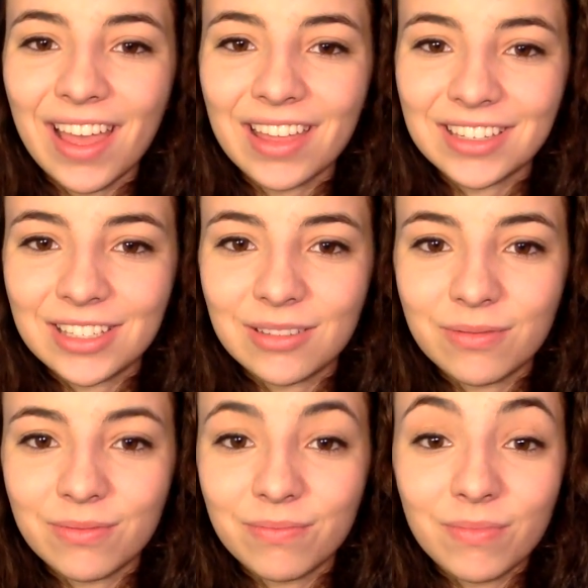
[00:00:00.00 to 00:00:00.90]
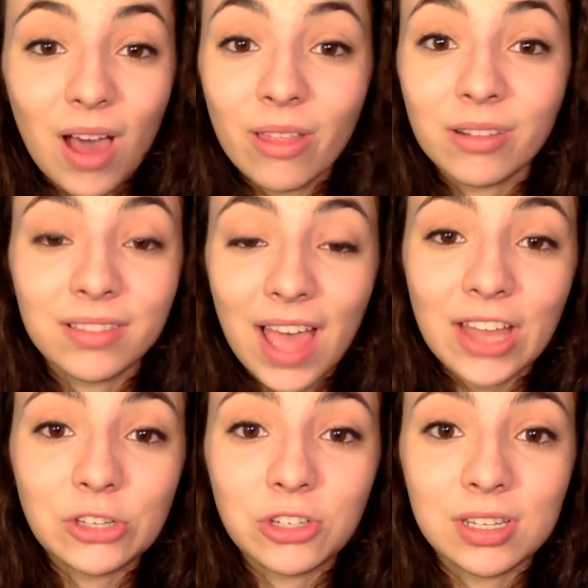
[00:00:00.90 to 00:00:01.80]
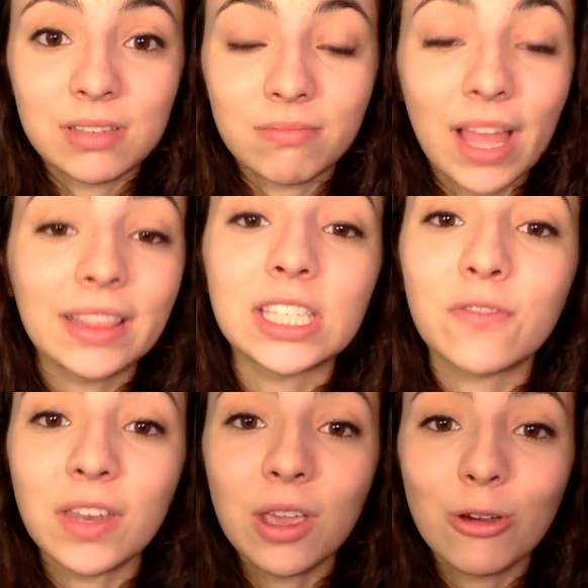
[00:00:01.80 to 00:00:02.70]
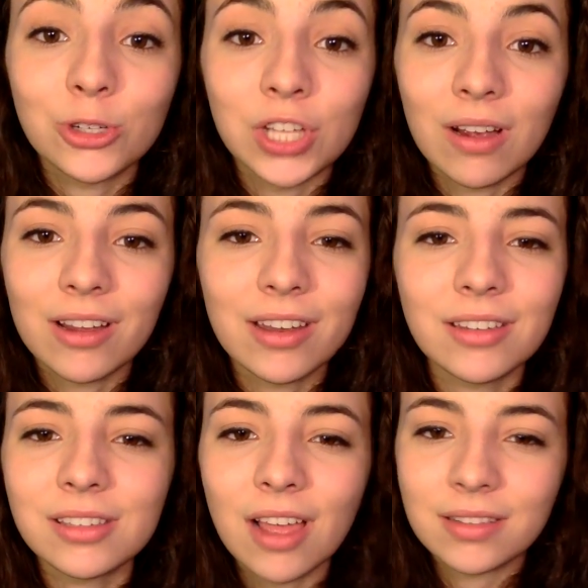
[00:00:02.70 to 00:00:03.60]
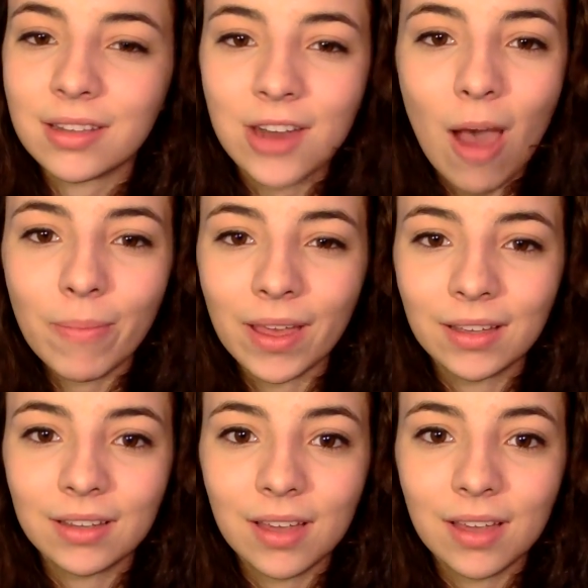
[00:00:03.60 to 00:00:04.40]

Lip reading: And other than that, just like this video, share it, and discuss the topic.